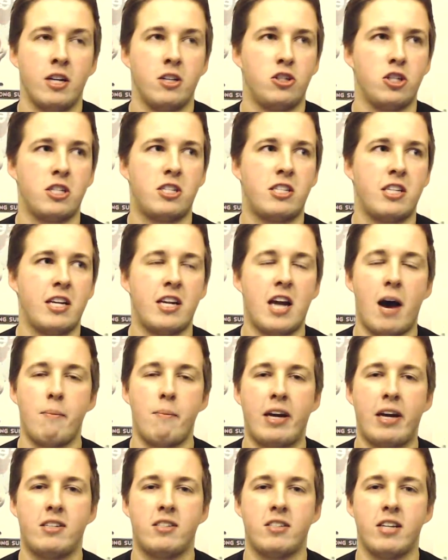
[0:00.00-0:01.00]
Just did not
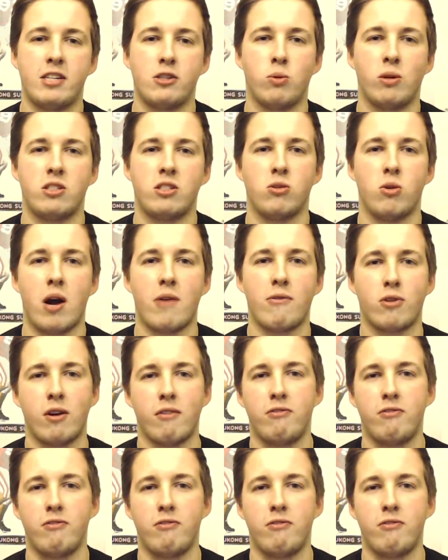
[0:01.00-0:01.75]
make sense whatsoever.